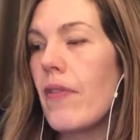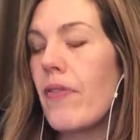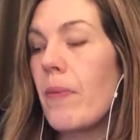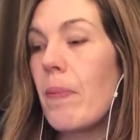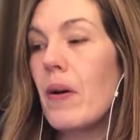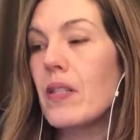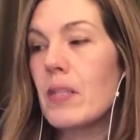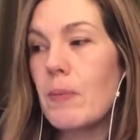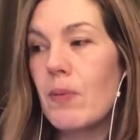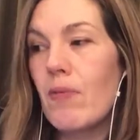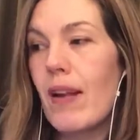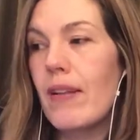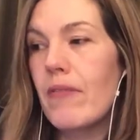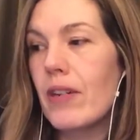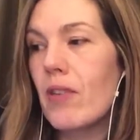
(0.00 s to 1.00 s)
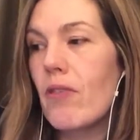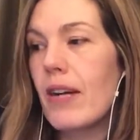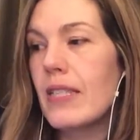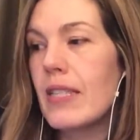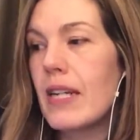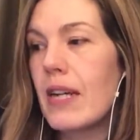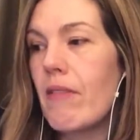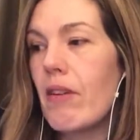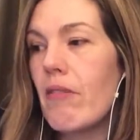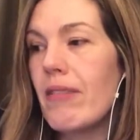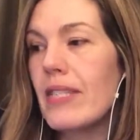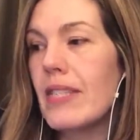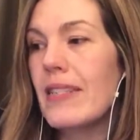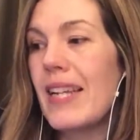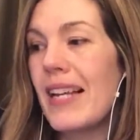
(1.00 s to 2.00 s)
The possible relevant criteria
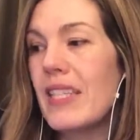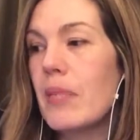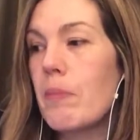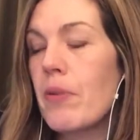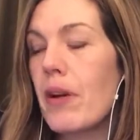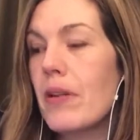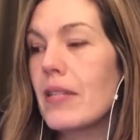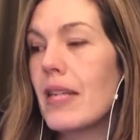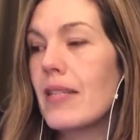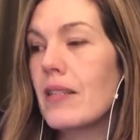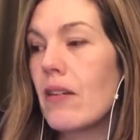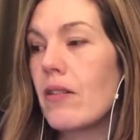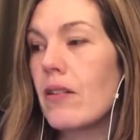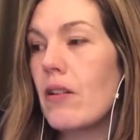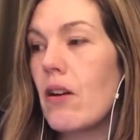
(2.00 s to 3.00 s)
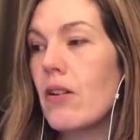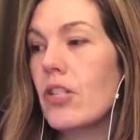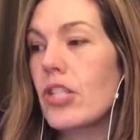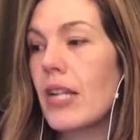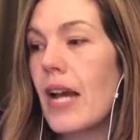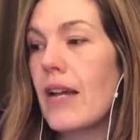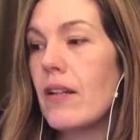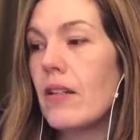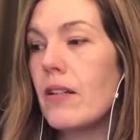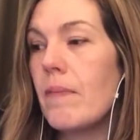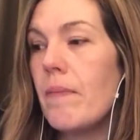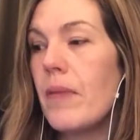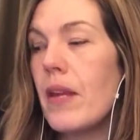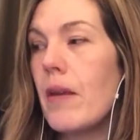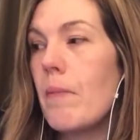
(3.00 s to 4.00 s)
is data processed on a large scale,
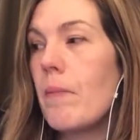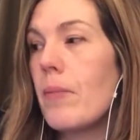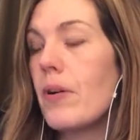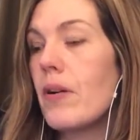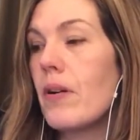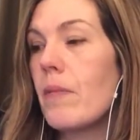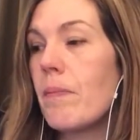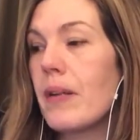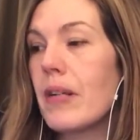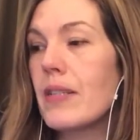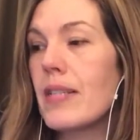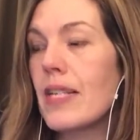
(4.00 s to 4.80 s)
but because